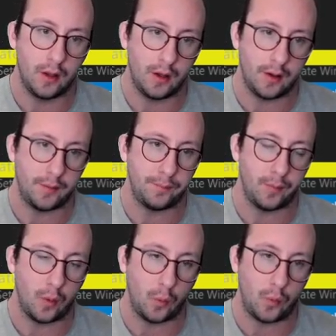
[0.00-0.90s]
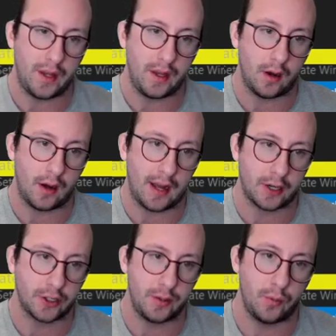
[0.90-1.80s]
um, we
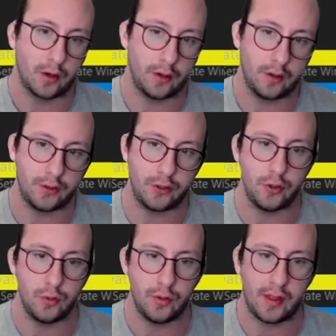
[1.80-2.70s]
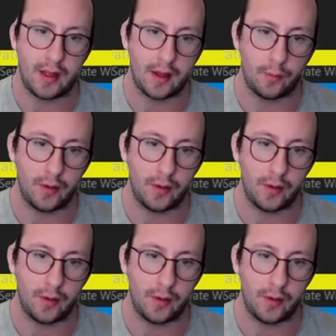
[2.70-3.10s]
actually, we're going to do that.